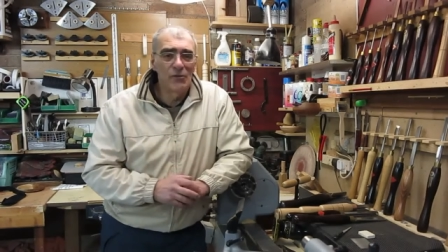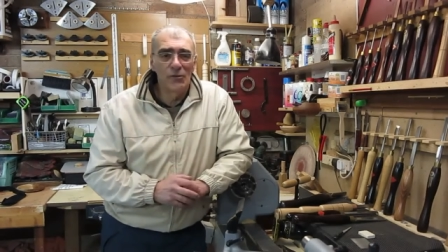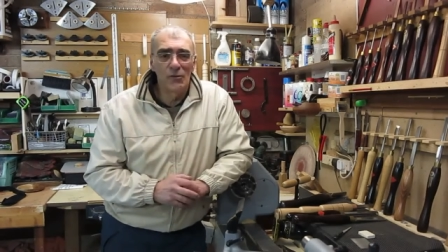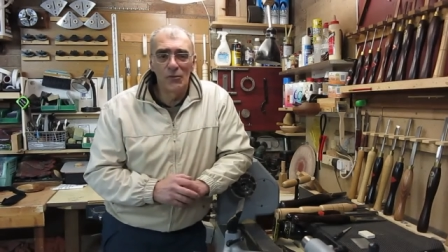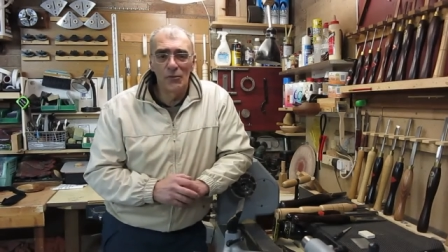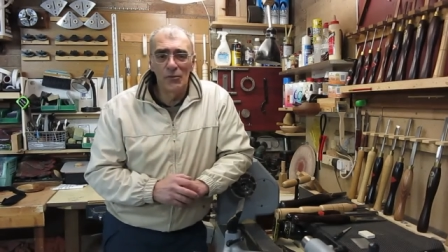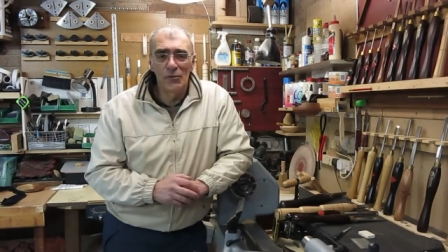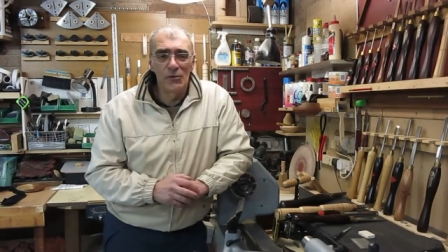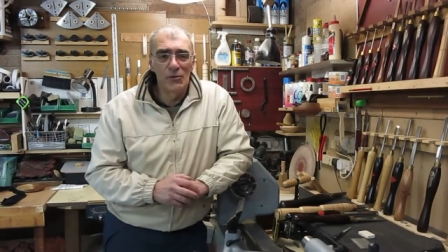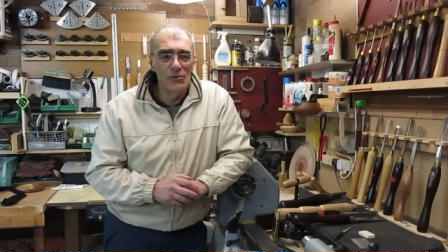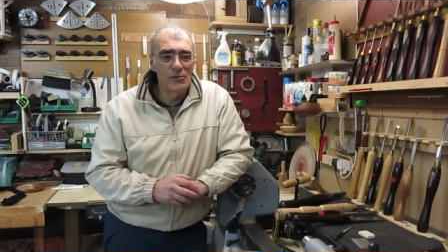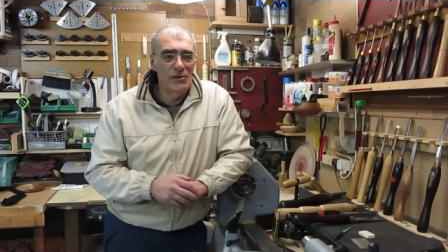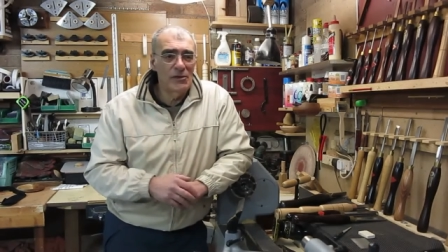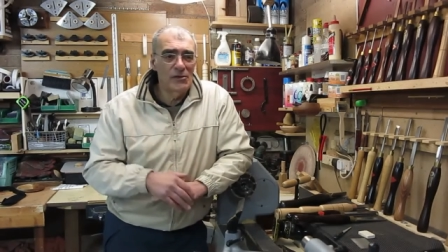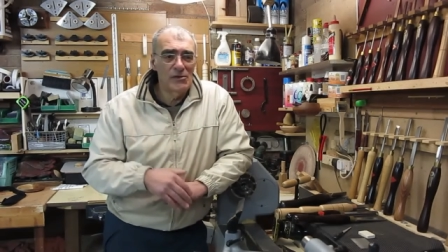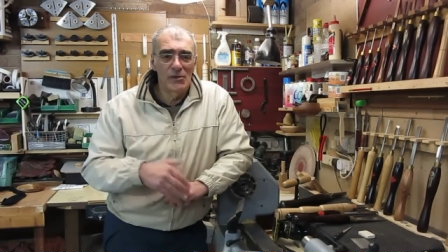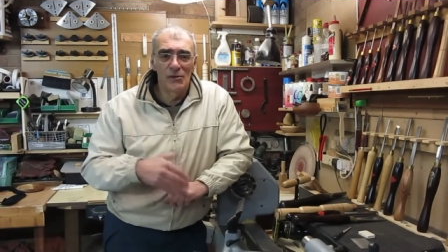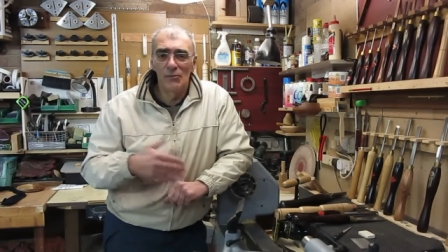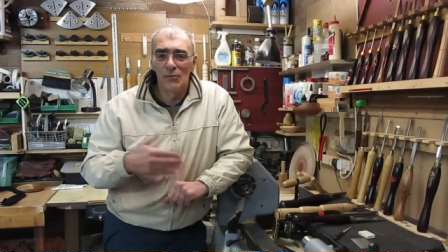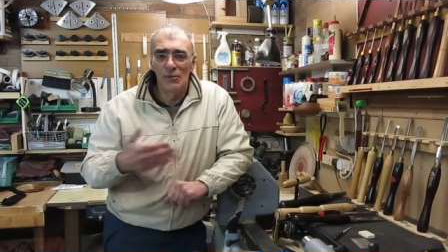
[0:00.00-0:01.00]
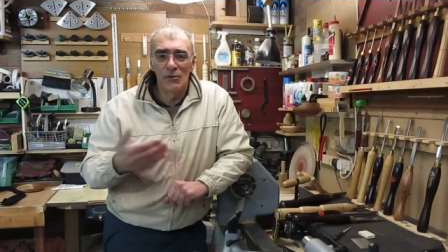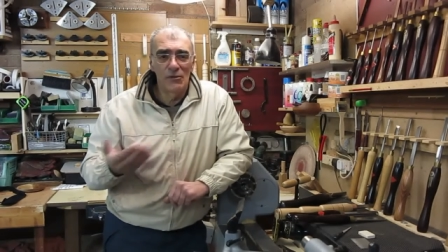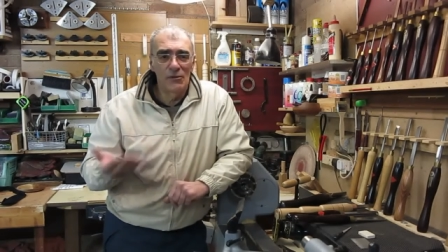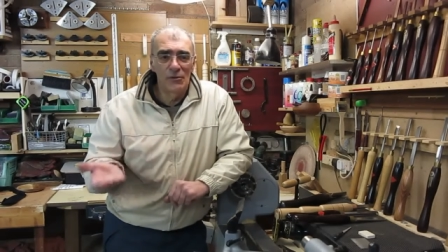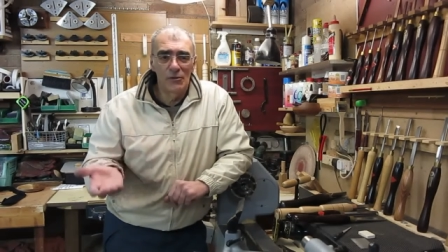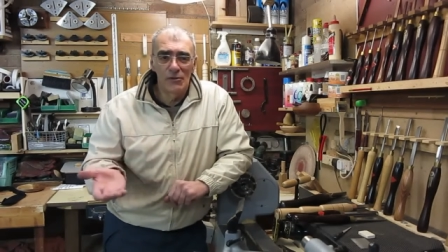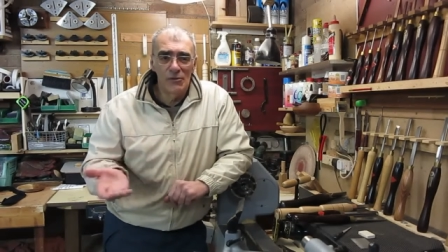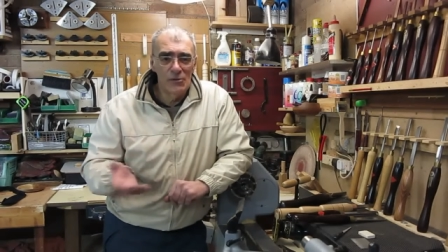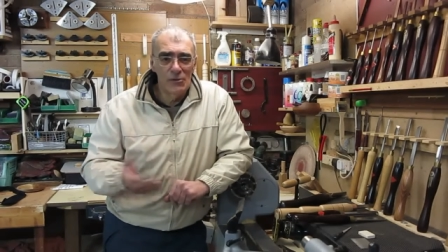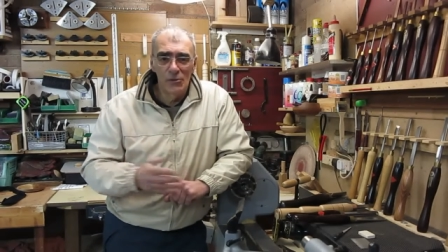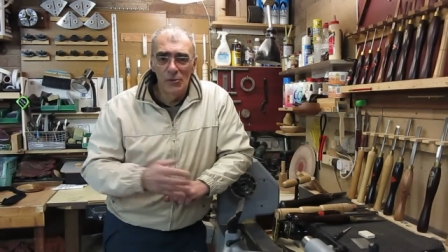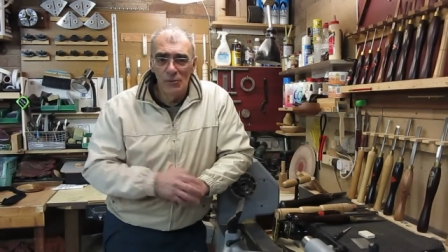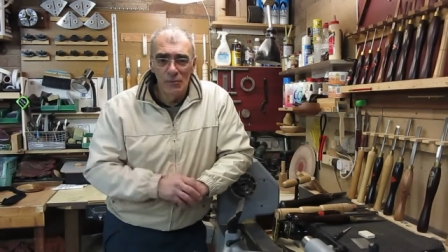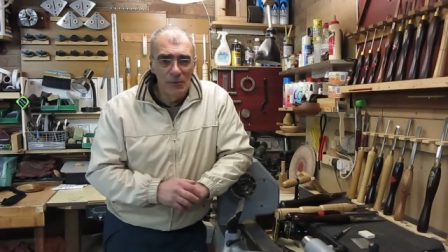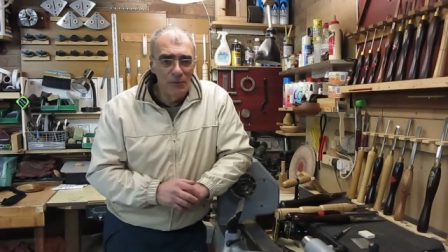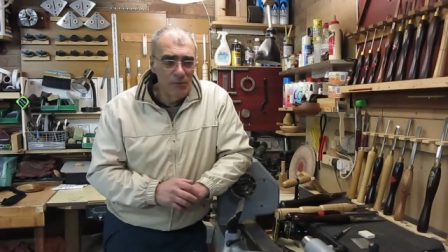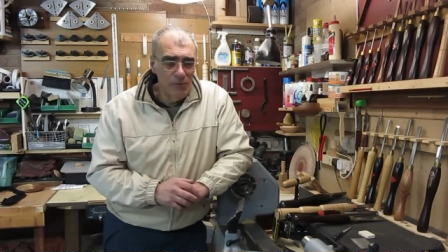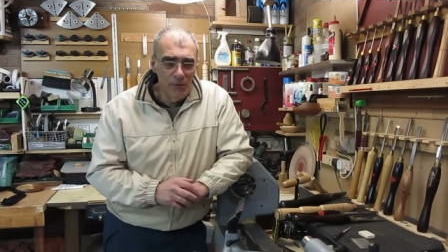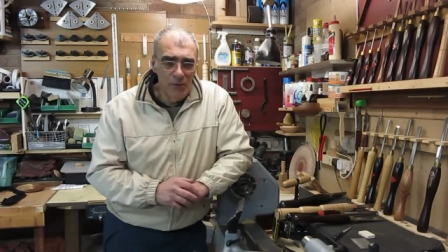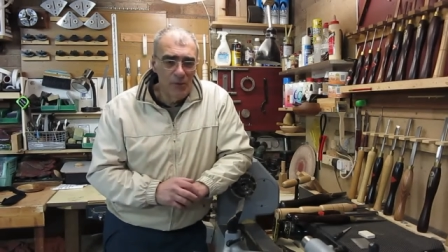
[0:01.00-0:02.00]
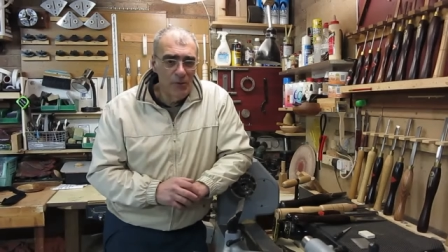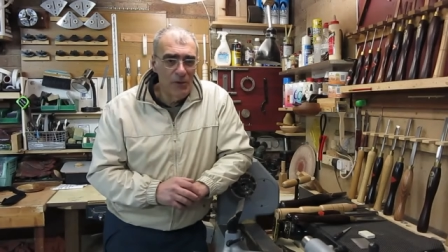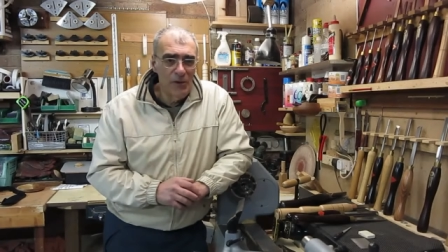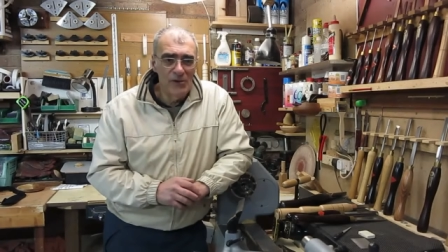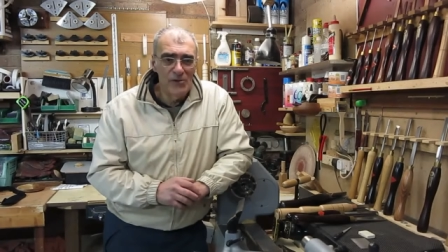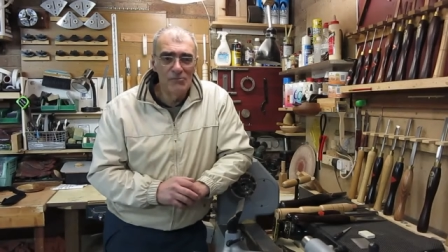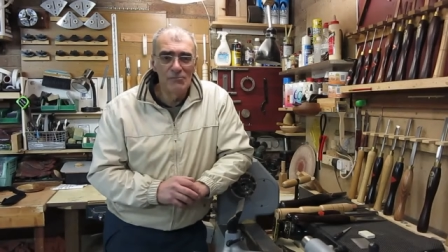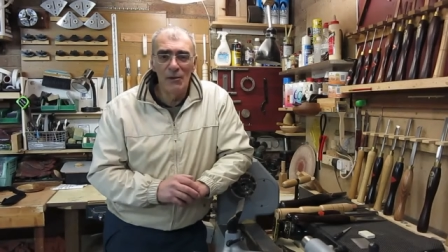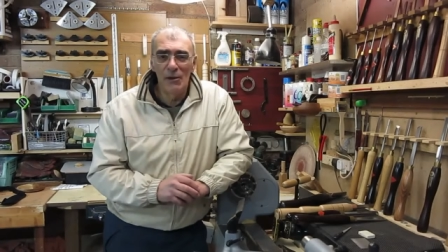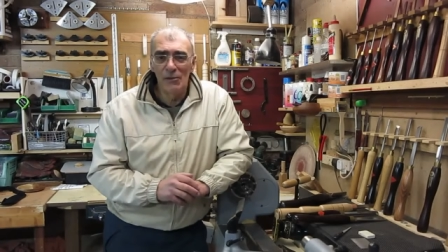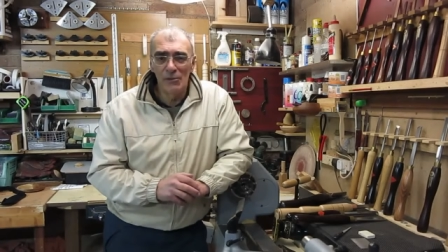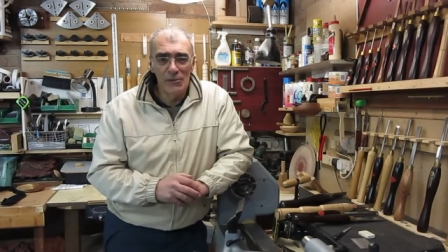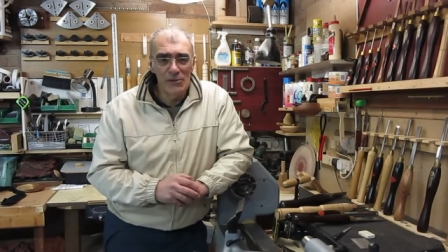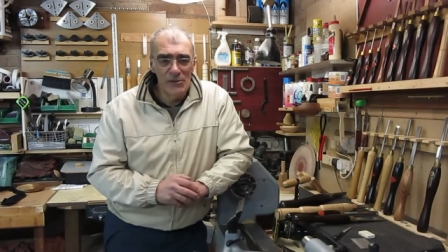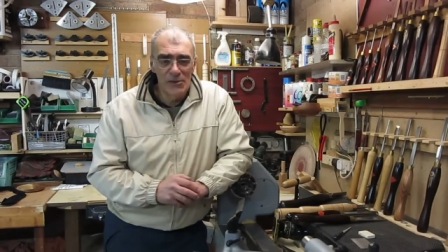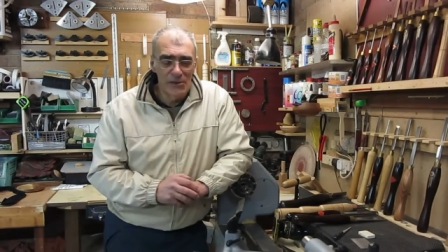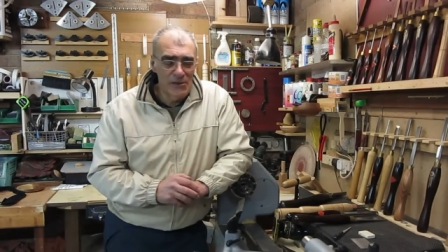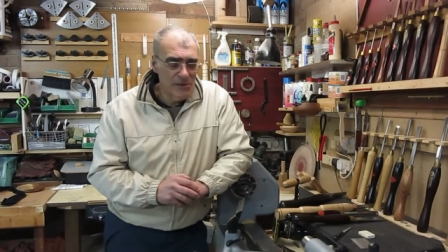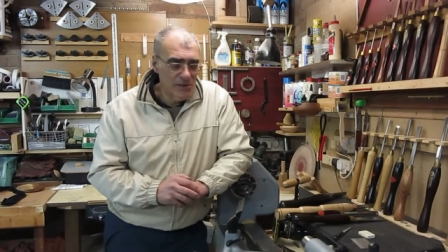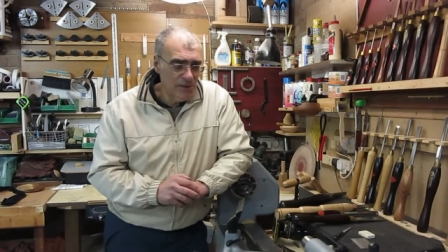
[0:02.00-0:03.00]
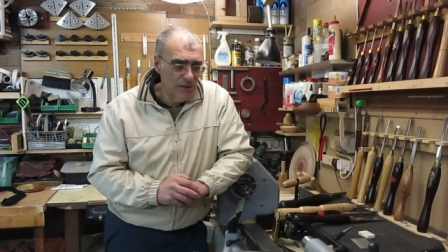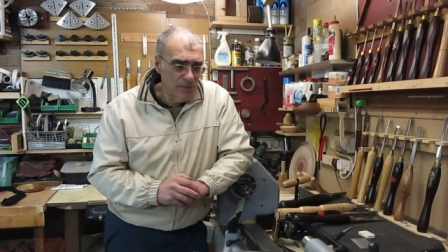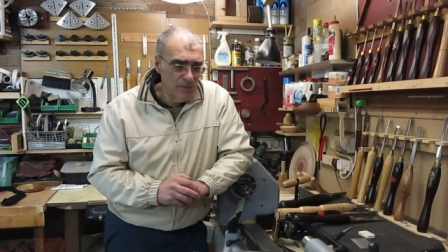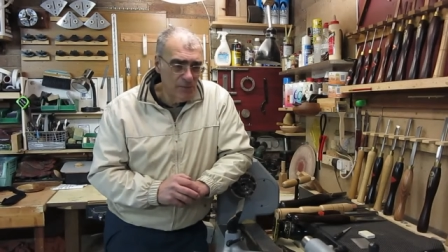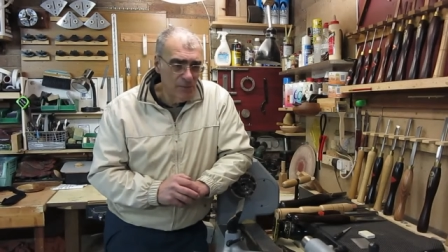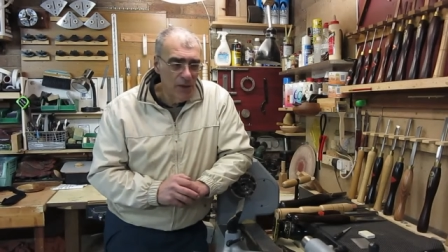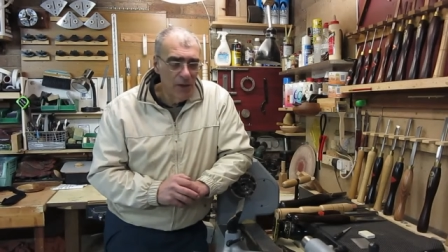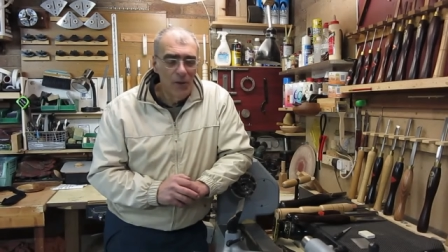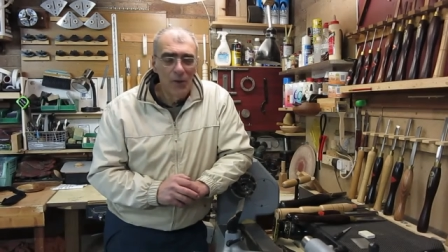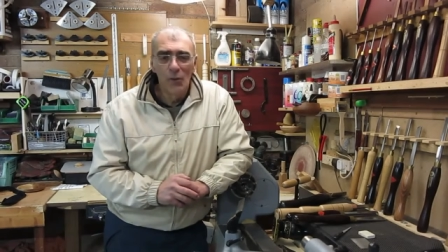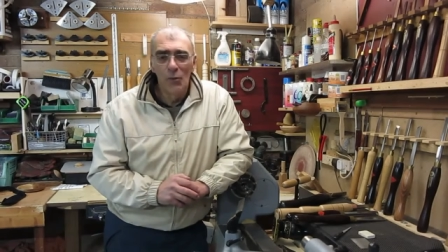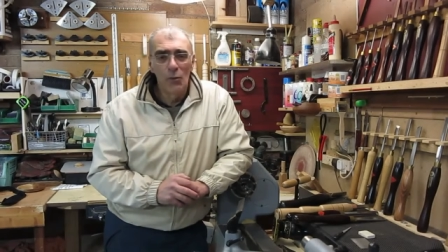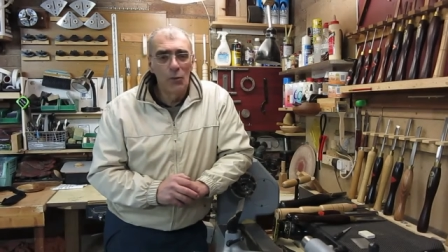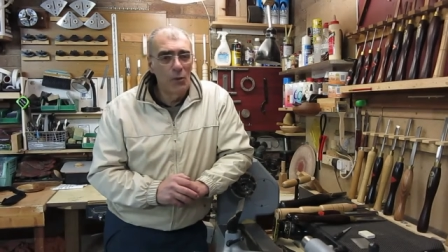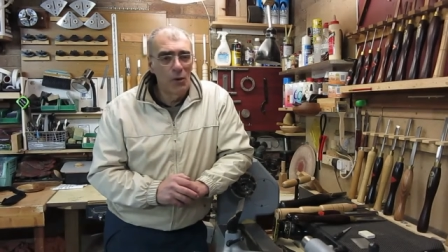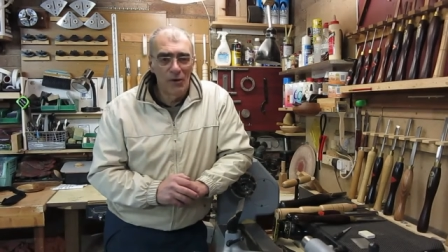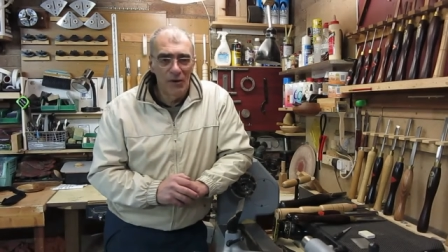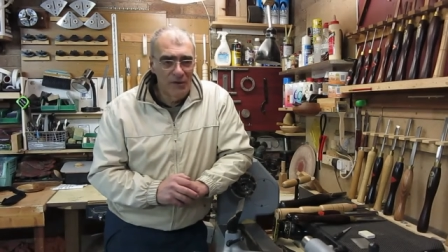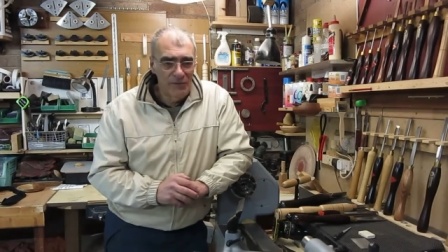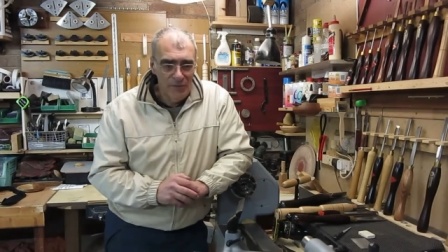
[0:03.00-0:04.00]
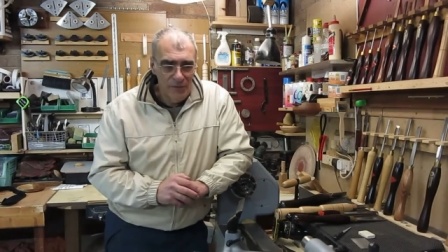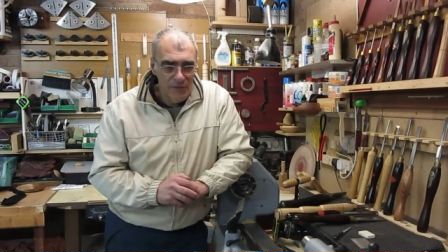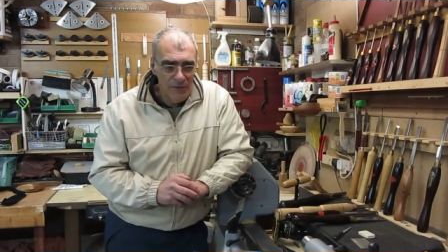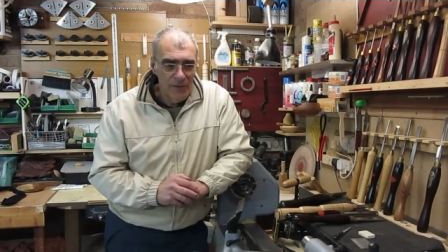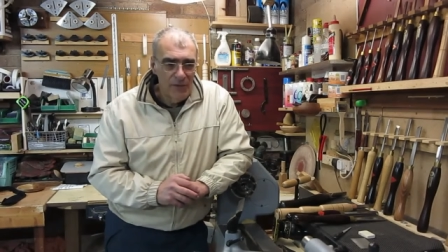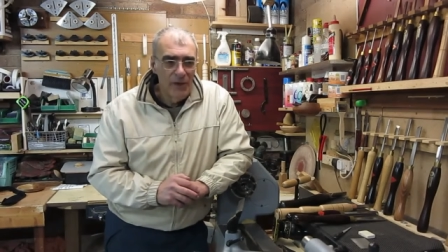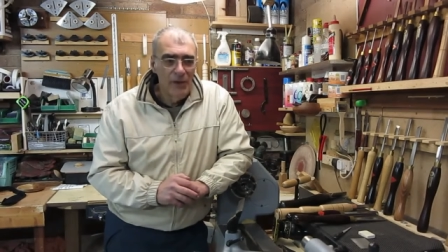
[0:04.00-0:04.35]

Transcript: or using something like the Sorby Pro Edge belt system, whatever.